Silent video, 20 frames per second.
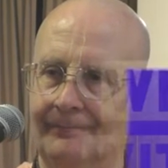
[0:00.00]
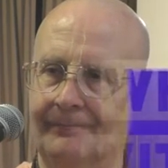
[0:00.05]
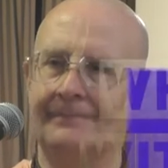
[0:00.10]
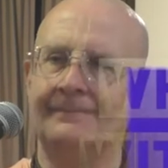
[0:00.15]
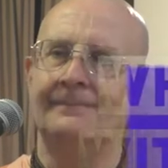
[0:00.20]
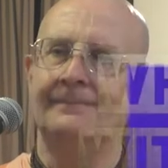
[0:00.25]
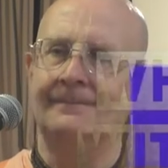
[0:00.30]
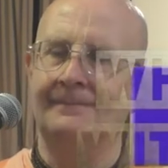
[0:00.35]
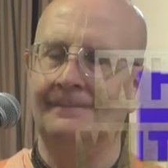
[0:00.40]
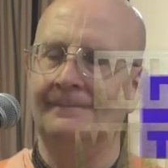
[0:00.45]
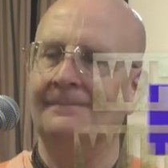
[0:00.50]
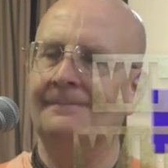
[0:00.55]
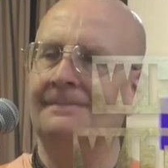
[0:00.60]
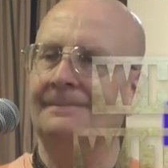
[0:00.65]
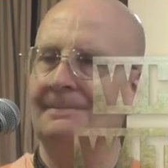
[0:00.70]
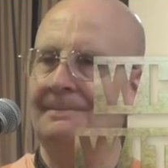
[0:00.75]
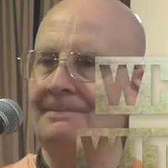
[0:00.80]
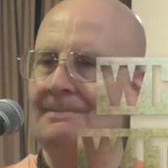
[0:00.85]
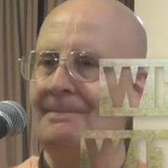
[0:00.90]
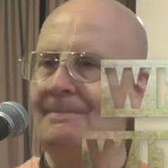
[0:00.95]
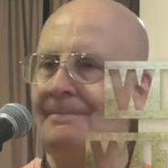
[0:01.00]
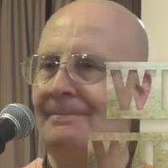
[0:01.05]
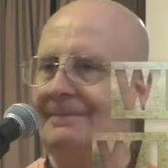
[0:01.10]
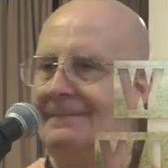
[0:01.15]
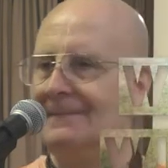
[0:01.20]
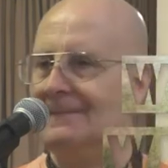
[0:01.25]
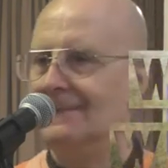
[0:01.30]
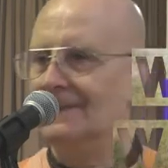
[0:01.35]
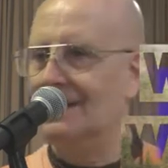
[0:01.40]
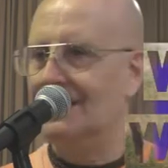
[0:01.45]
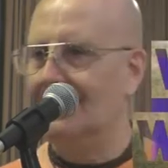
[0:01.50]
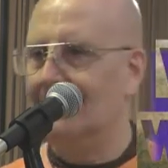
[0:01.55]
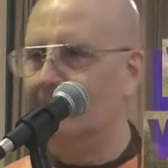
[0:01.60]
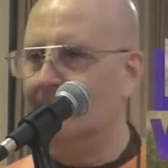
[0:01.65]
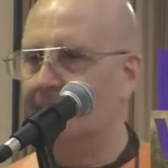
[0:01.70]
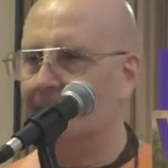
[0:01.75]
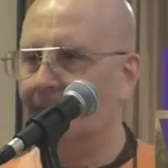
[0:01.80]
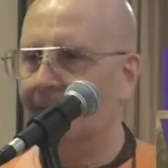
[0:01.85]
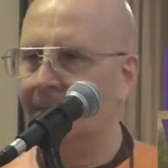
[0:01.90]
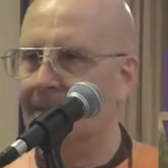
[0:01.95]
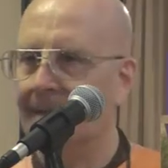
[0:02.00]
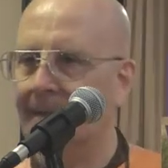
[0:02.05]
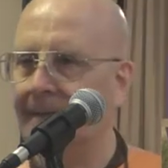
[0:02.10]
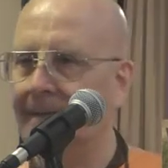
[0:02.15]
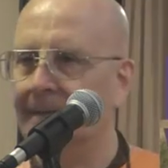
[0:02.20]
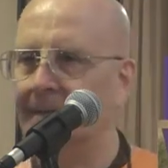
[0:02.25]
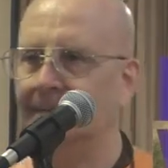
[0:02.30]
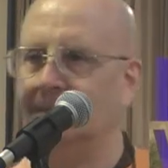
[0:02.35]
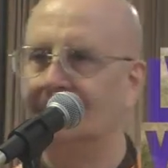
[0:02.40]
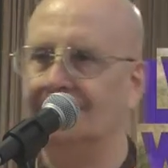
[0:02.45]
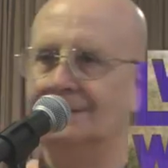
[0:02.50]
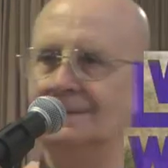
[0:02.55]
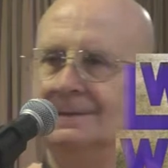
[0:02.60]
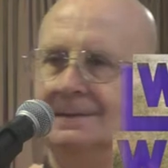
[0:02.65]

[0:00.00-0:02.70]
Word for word: And, so he'll be there